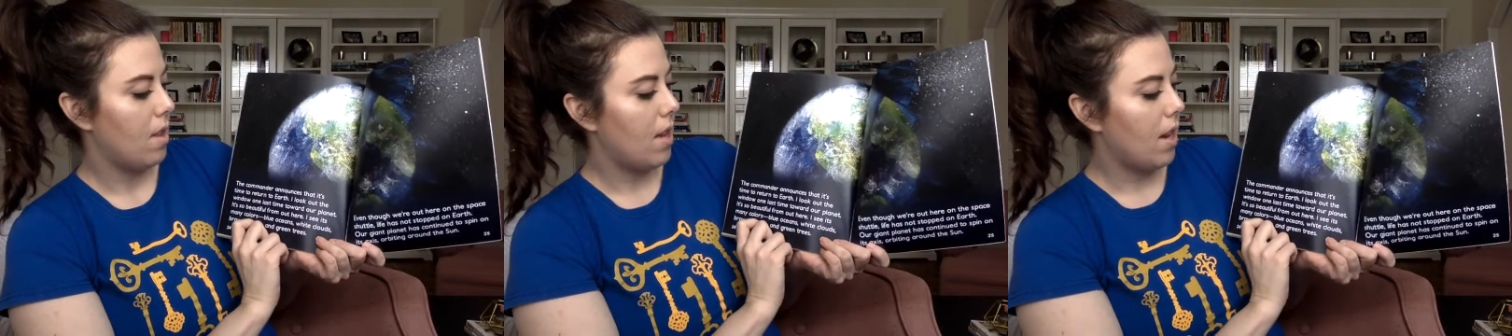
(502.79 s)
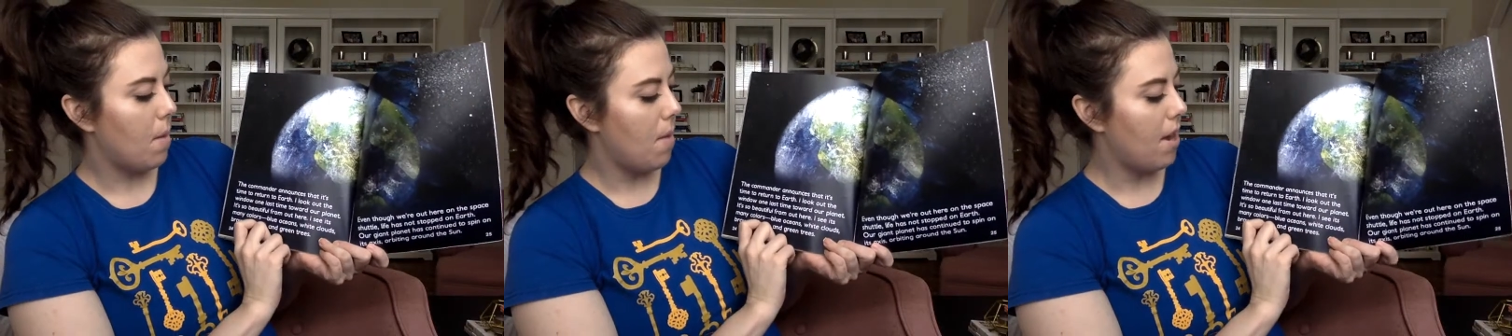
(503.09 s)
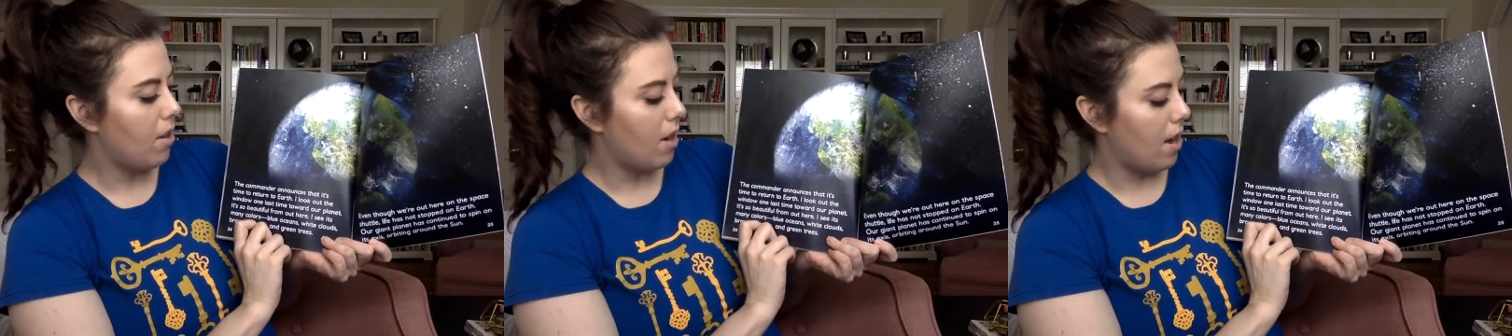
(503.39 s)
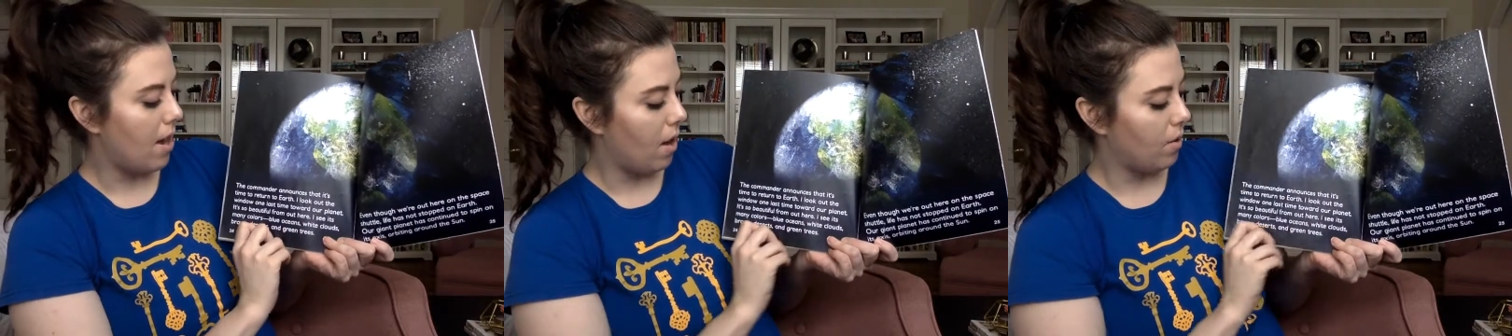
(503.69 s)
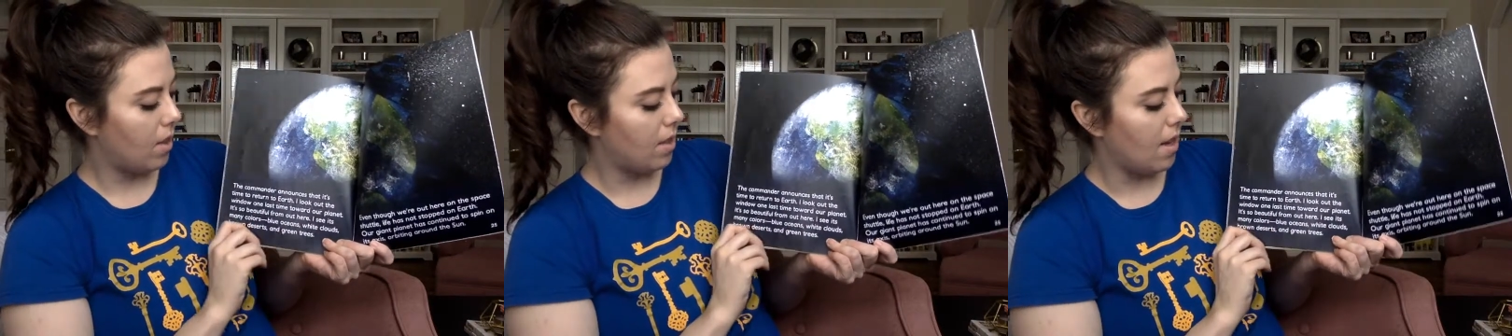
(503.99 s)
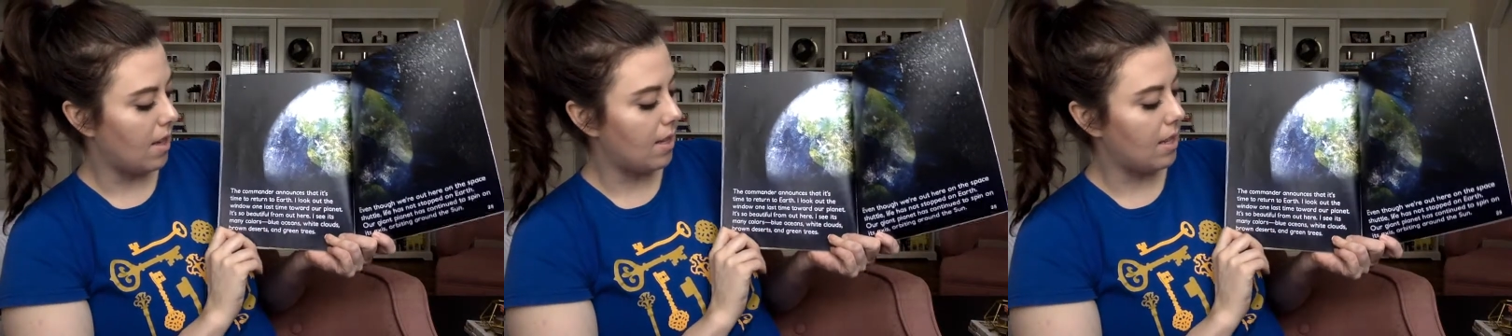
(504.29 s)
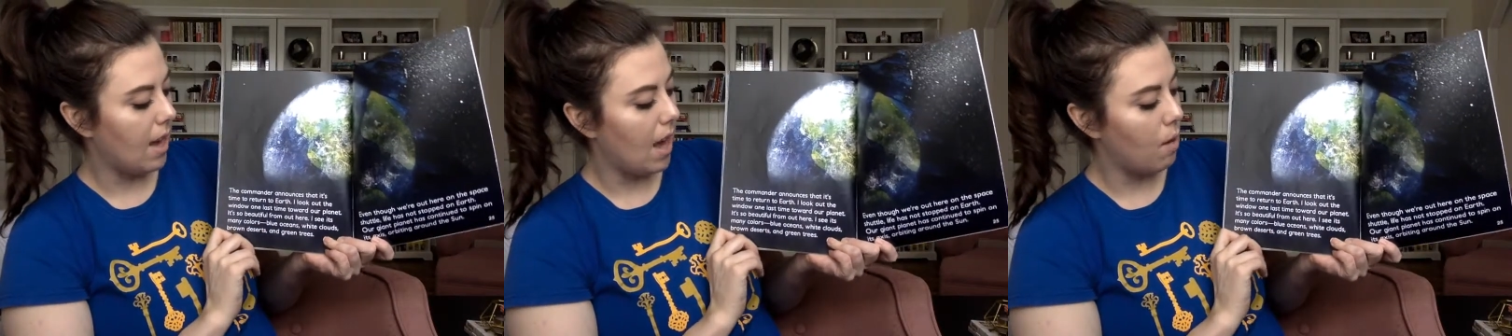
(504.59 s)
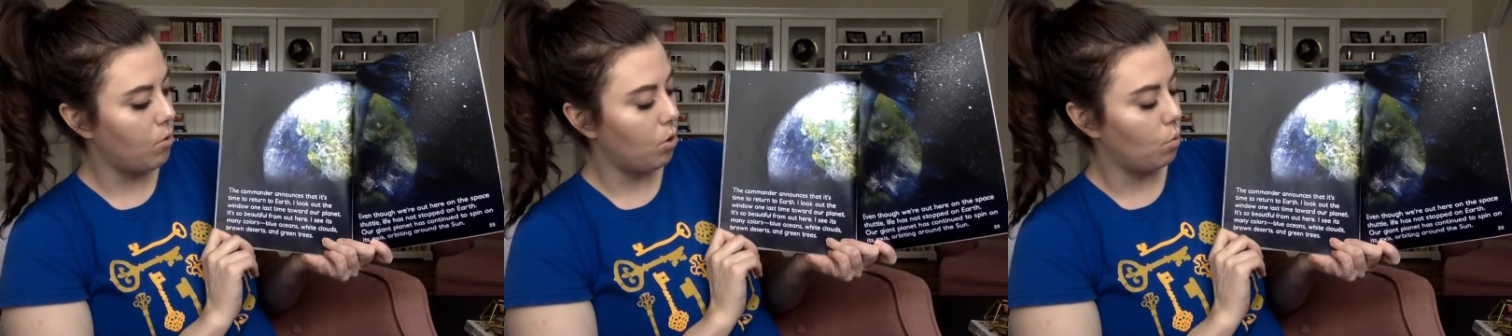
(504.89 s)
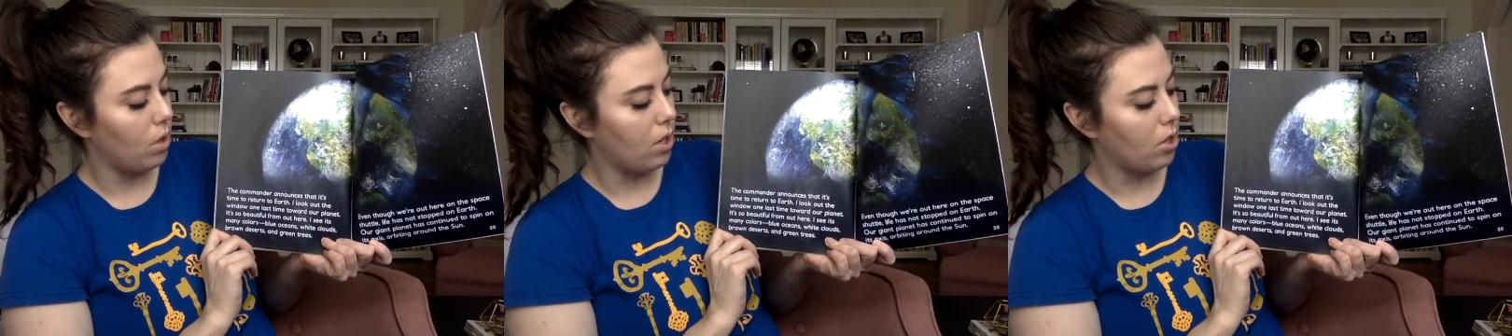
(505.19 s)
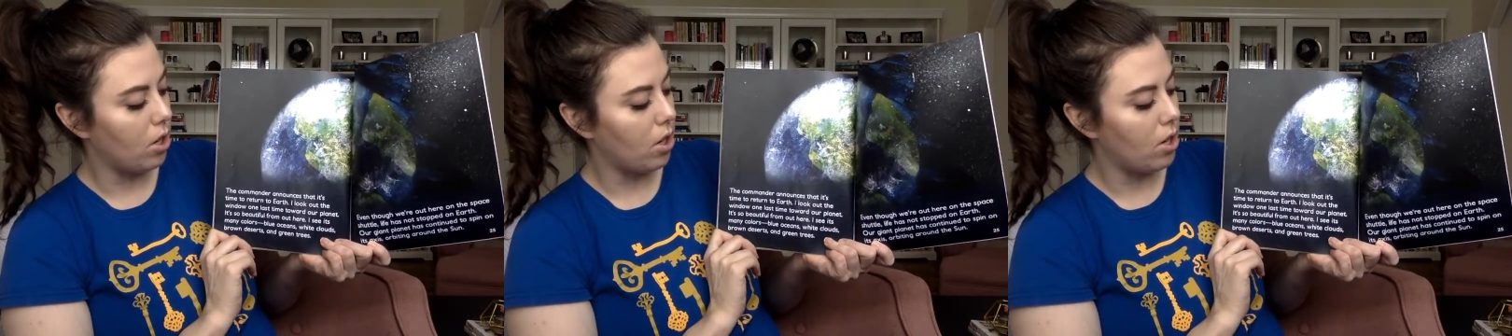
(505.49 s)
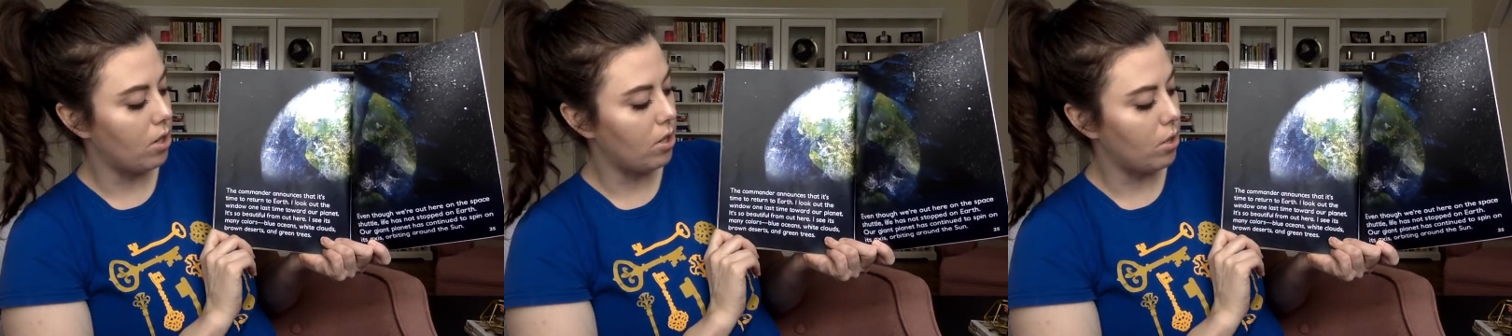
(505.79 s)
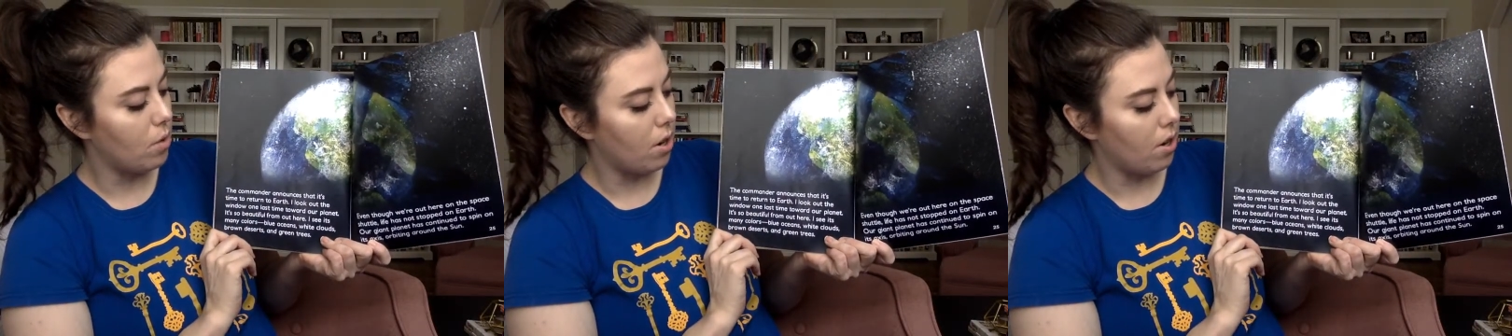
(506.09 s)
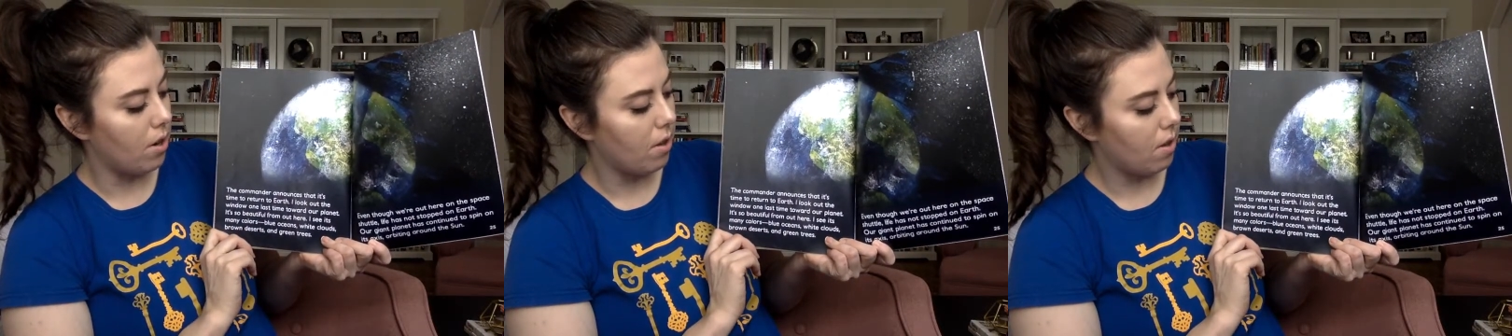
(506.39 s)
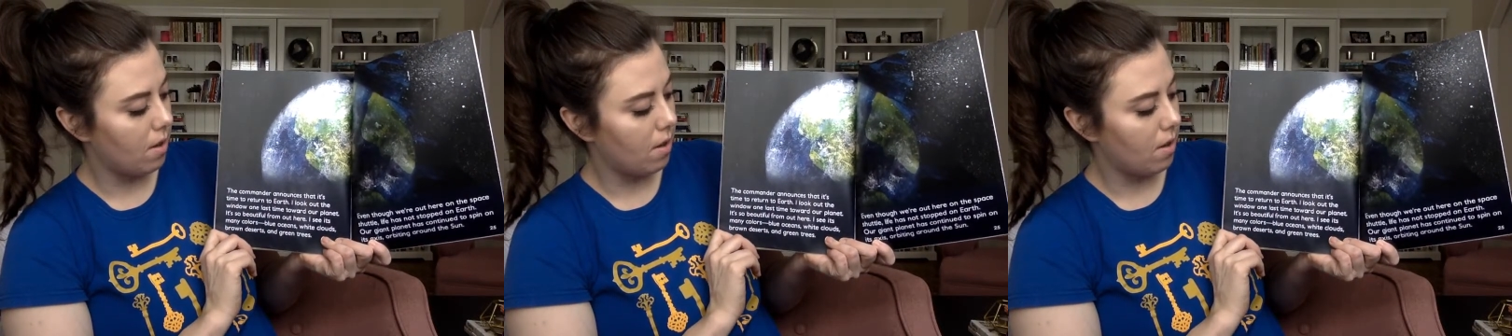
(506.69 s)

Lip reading: The commander announces that it's time to return to Earth.